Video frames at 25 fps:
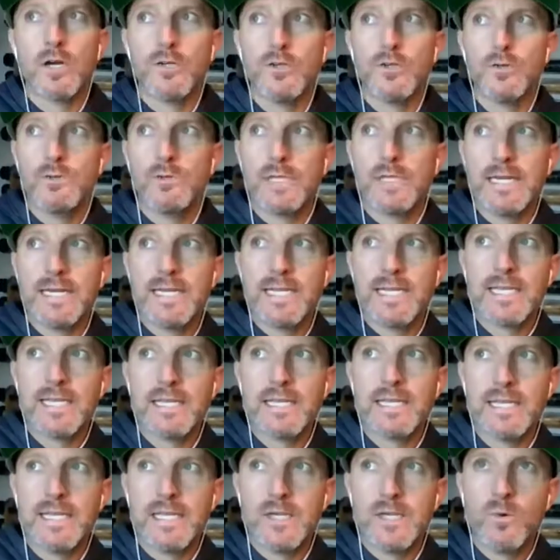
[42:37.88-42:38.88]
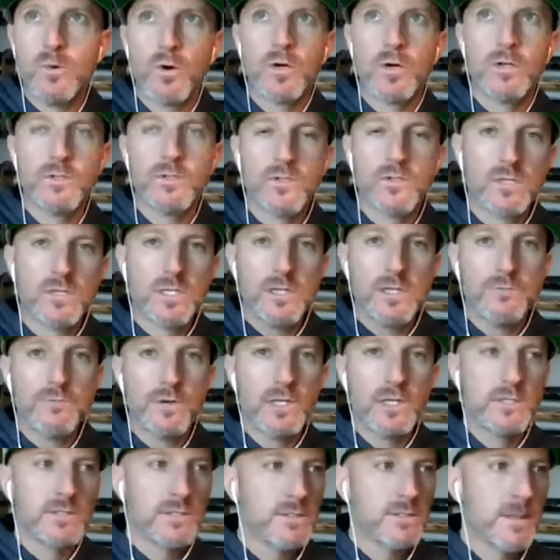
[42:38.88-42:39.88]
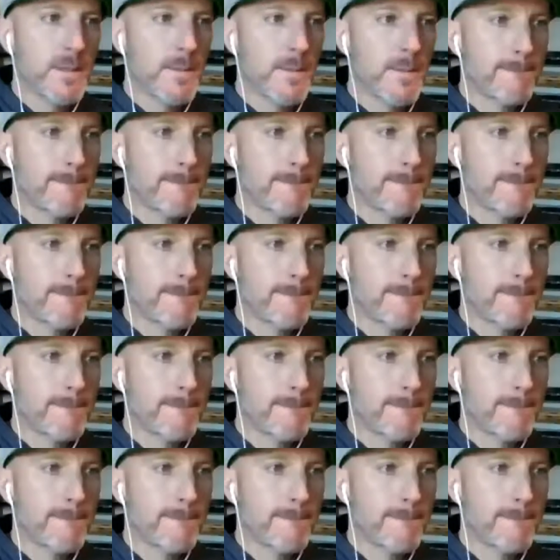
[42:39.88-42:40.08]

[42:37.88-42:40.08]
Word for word: you leaning key words or key phrases?